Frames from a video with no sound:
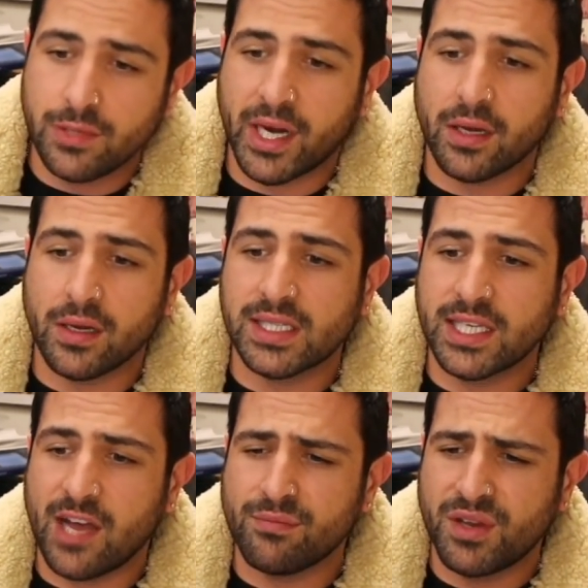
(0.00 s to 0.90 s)
recognized the
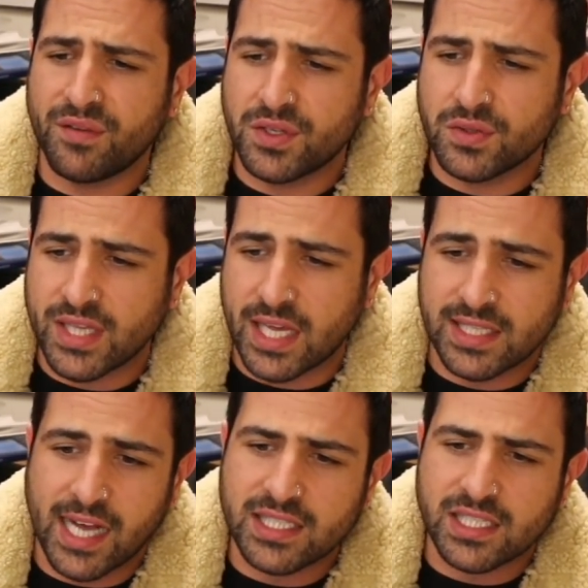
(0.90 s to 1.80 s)
government officials as
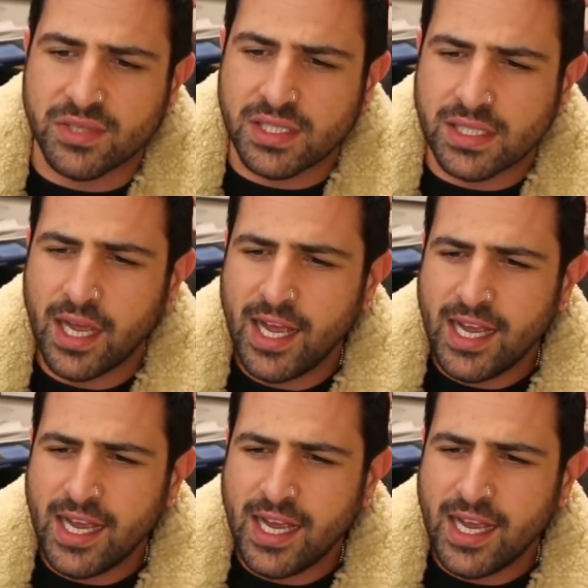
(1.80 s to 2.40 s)
customers,